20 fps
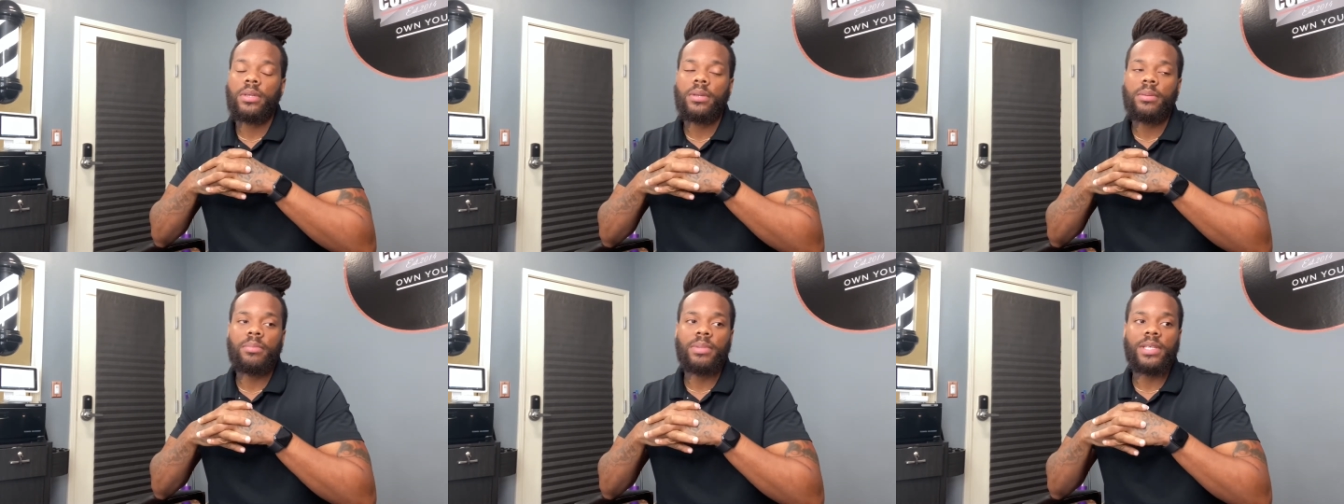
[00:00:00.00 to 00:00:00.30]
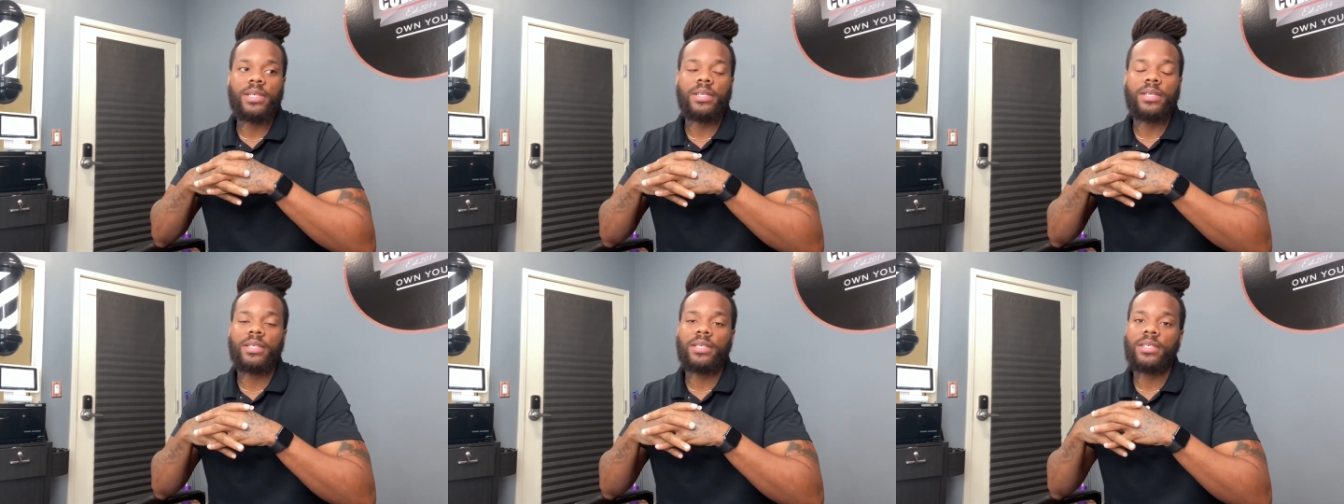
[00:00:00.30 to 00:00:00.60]

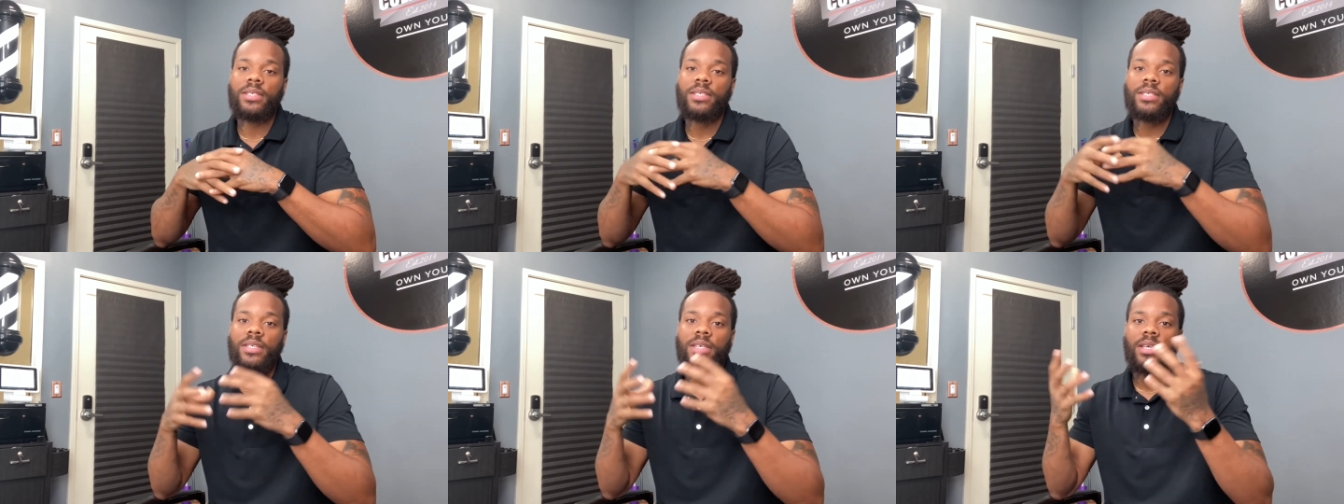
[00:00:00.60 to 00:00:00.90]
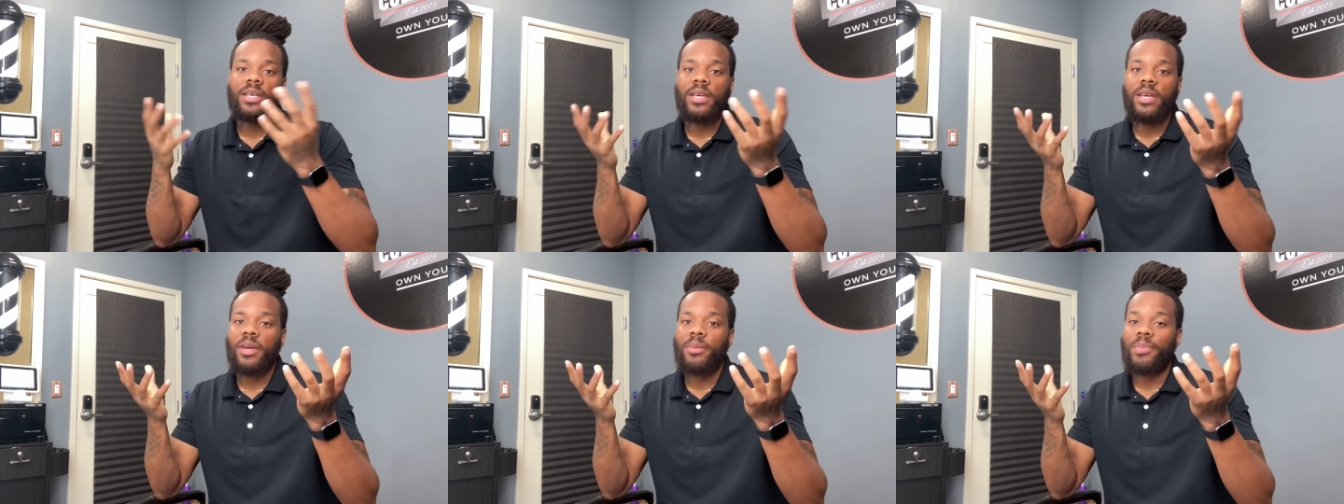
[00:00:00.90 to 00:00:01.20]
because
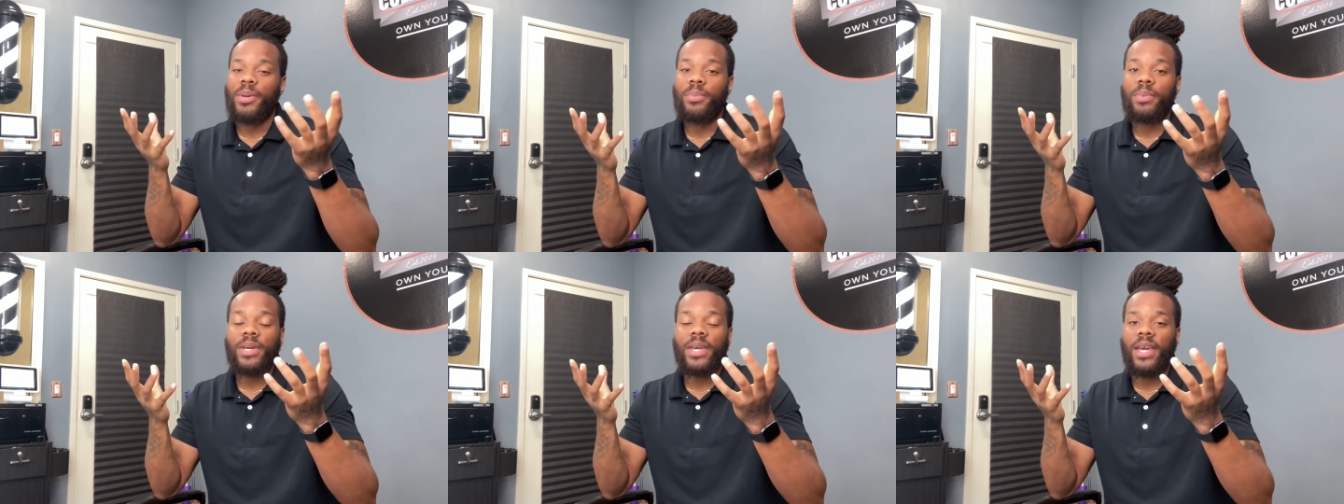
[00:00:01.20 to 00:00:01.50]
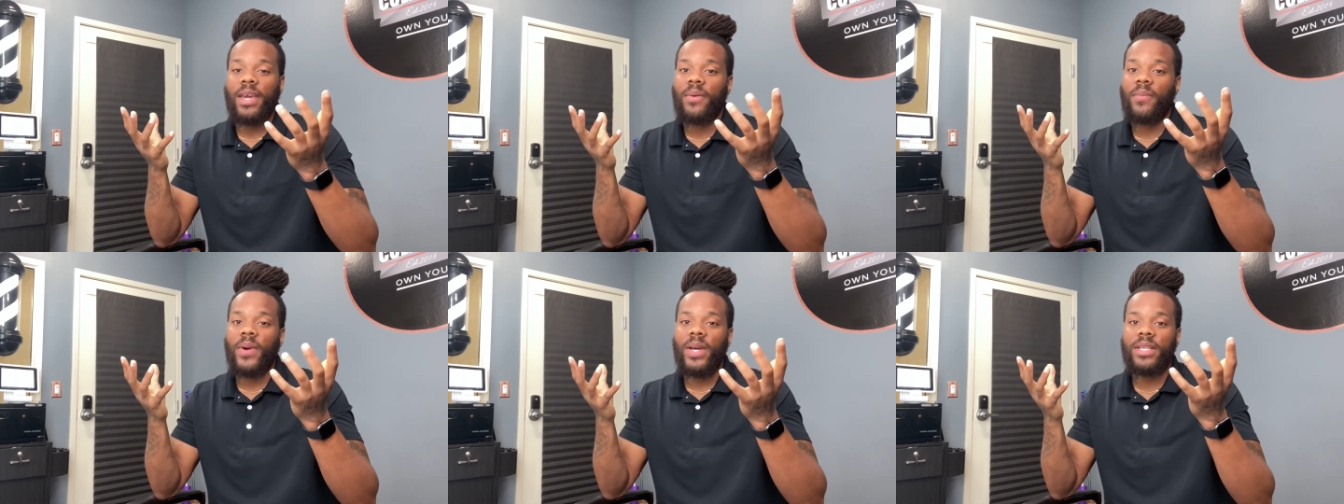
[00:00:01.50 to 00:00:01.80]
people
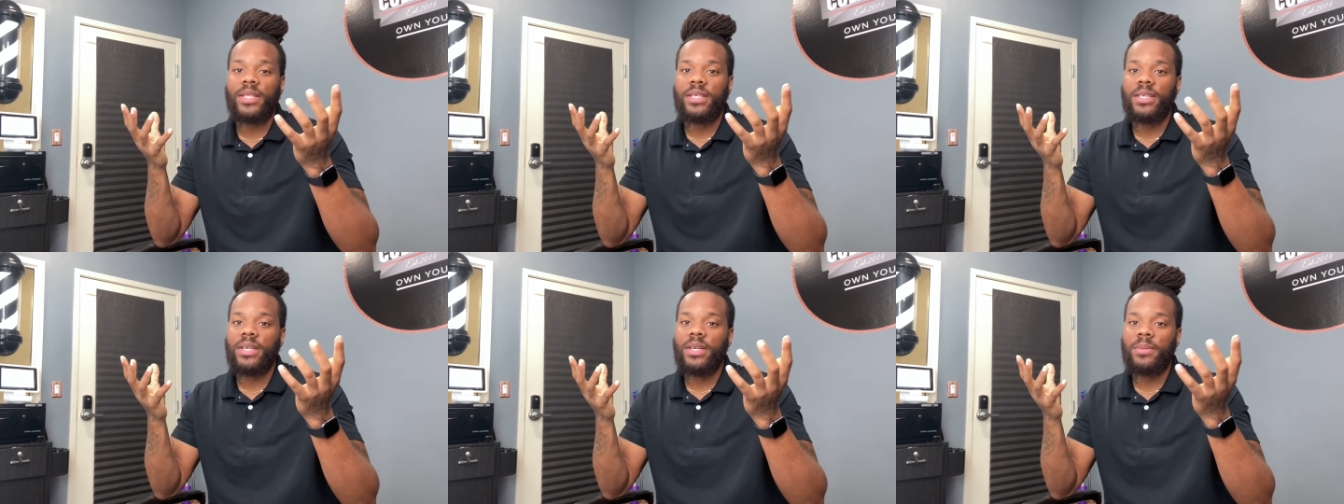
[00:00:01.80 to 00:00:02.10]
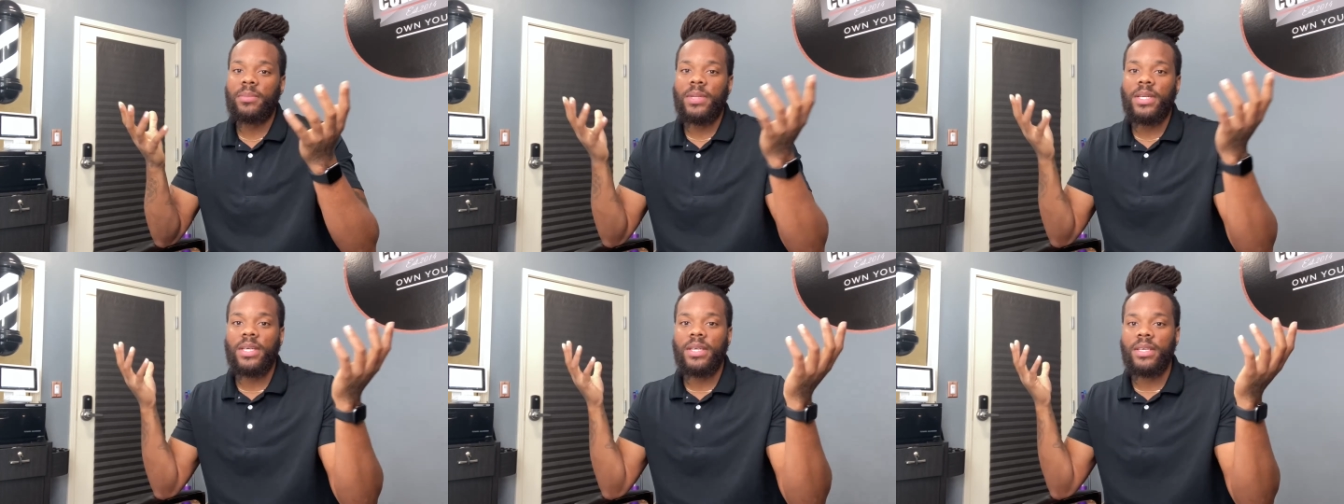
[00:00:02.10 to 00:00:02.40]
can't wait to come
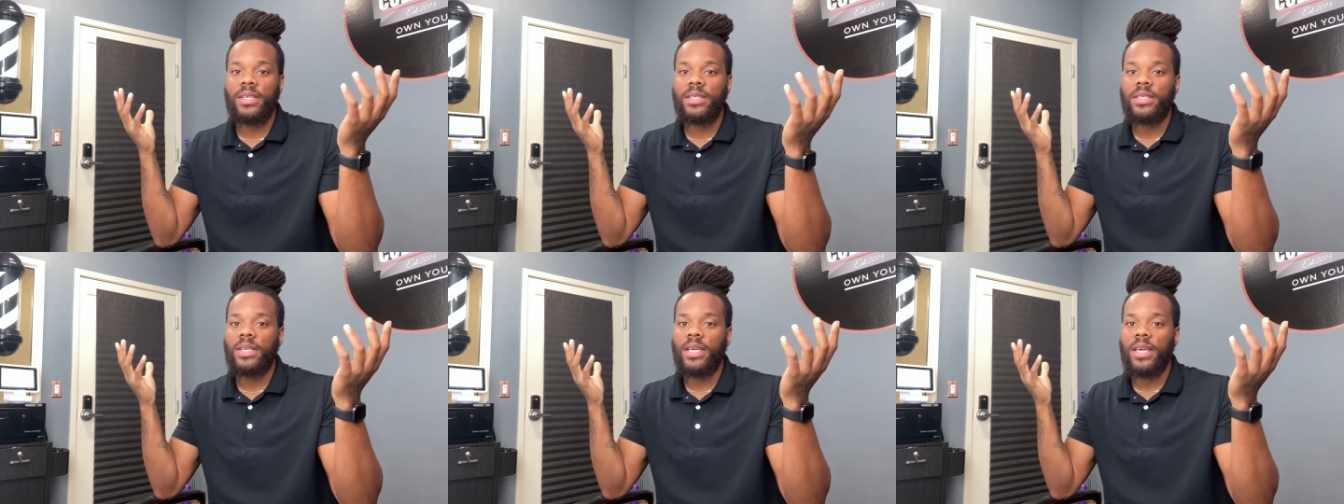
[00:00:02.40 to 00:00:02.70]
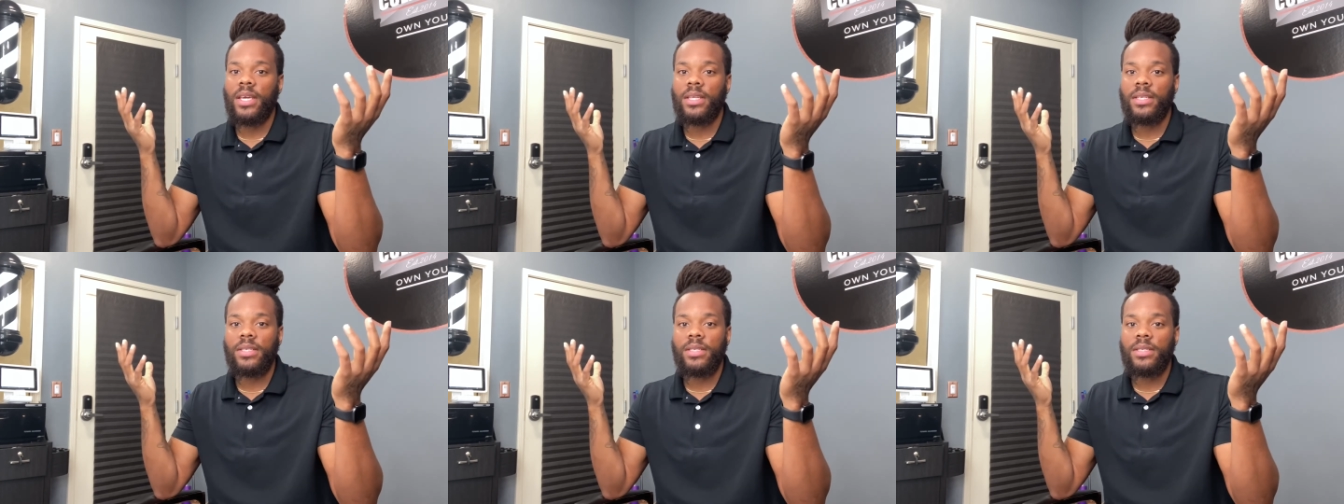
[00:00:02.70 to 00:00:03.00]
in
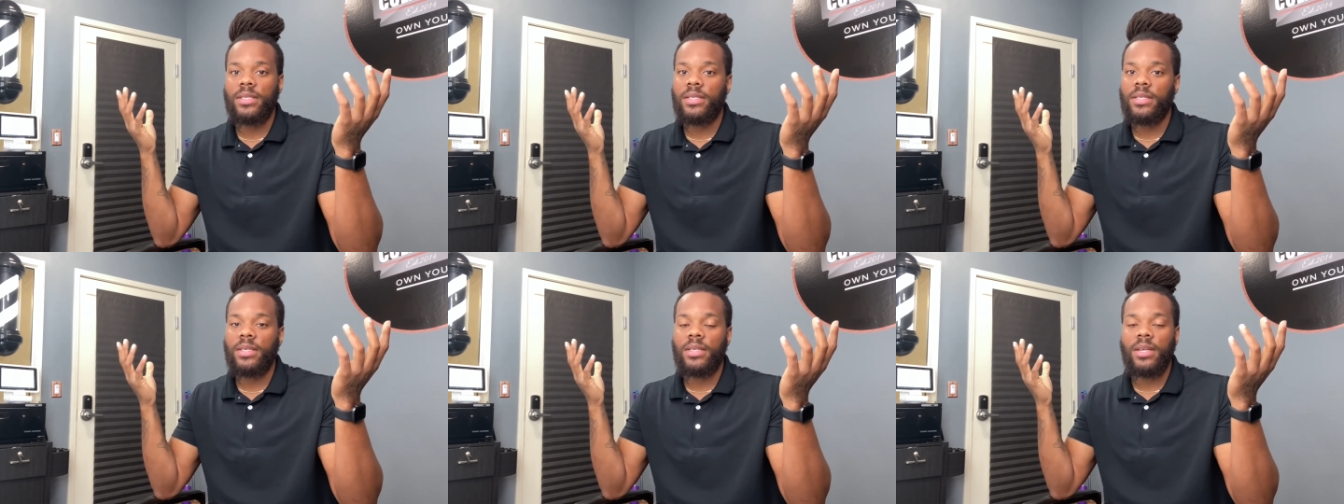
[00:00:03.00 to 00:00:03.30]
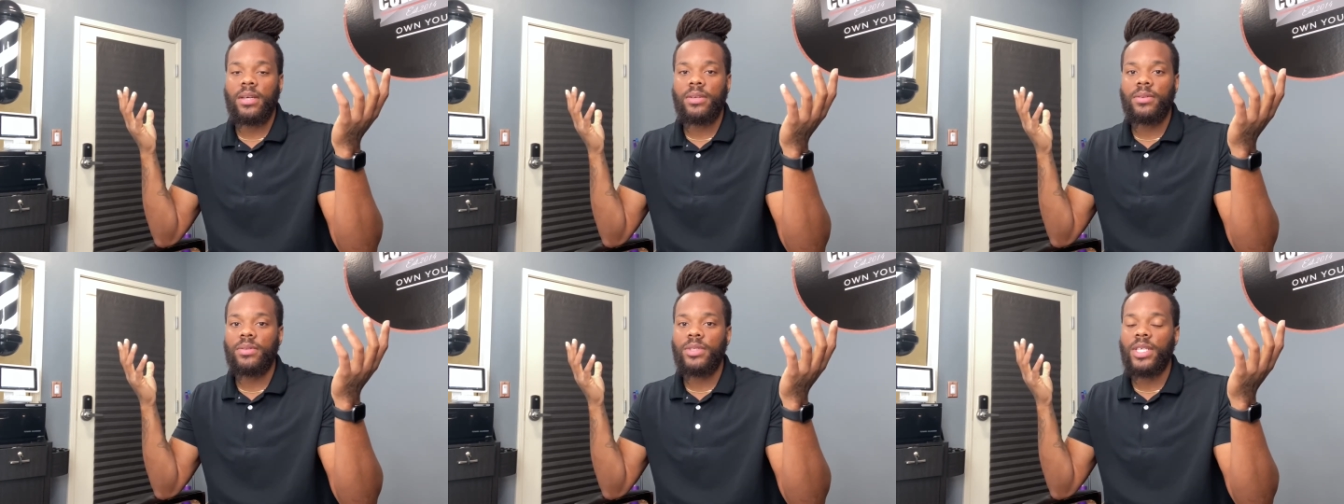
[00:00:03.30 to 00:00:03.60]
and
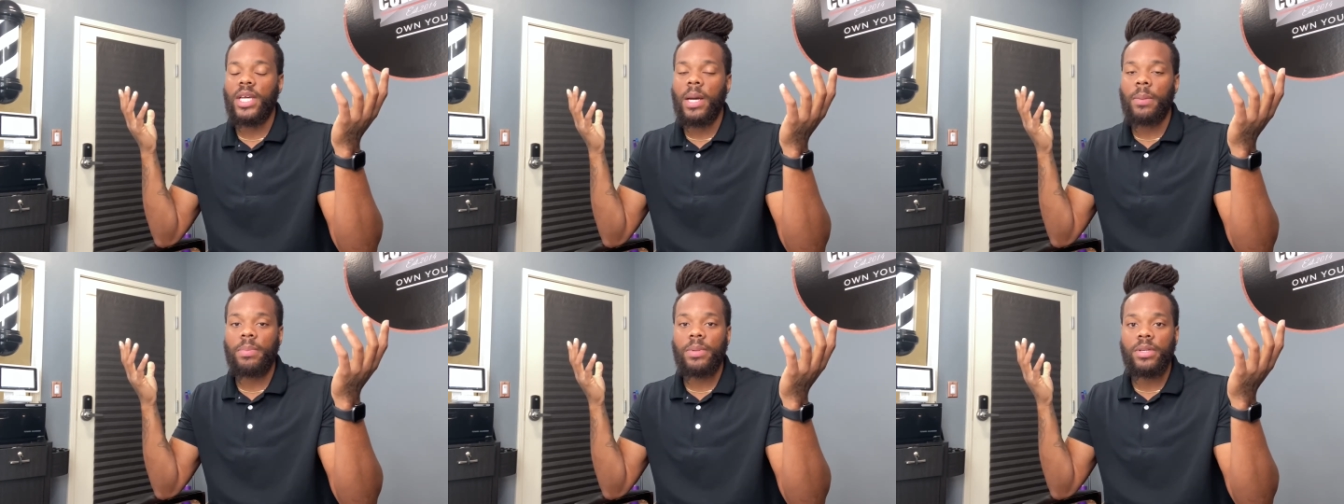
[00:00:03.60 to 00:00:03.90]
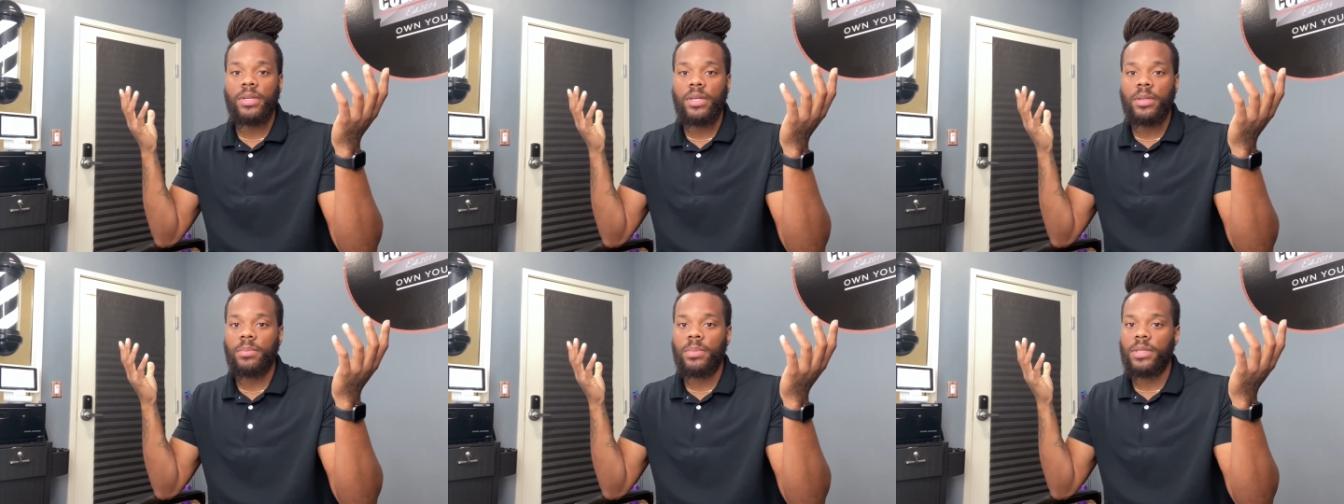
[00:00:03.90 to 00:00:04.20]
chop it
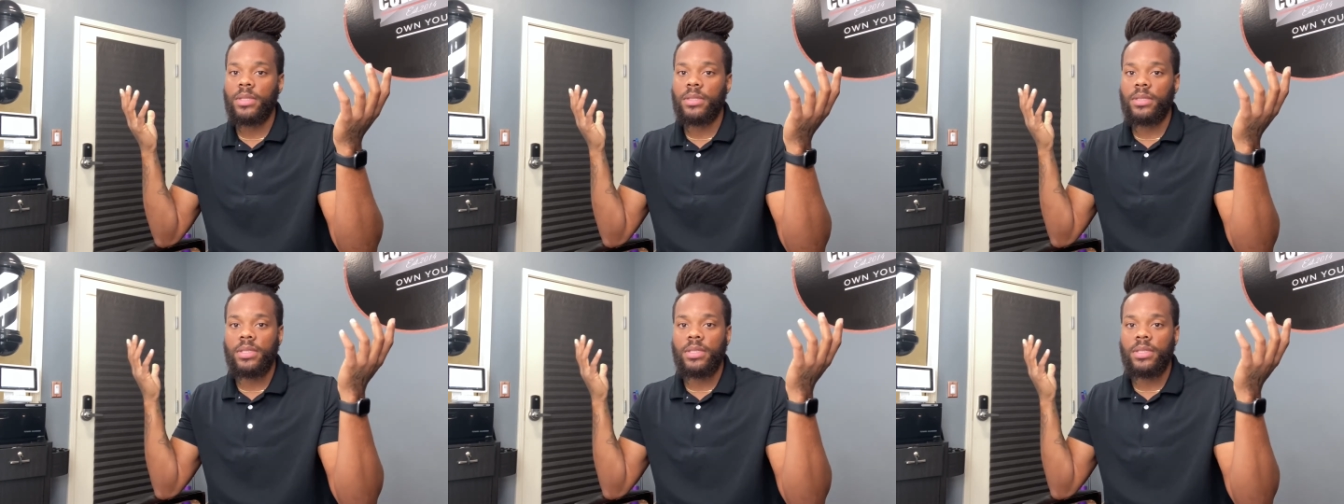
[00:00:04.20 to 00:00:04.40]
up, and